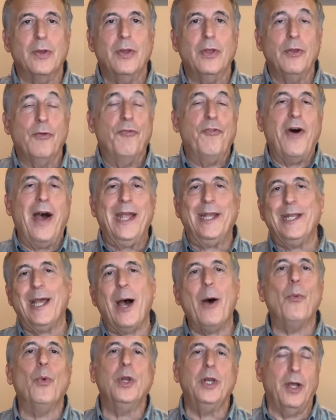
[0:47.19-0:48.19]
You find
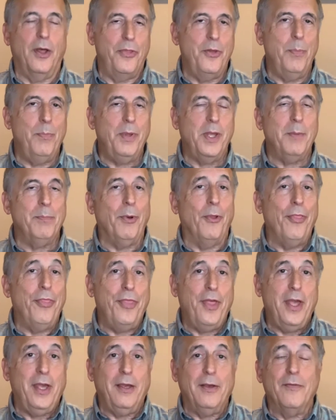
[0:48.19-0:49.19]
out what other people
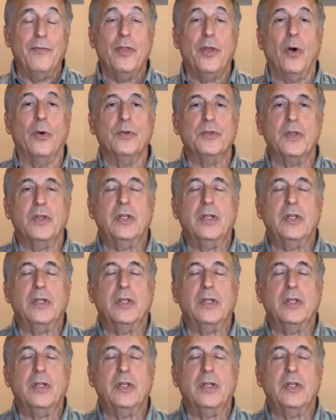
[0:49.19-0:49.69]
think of those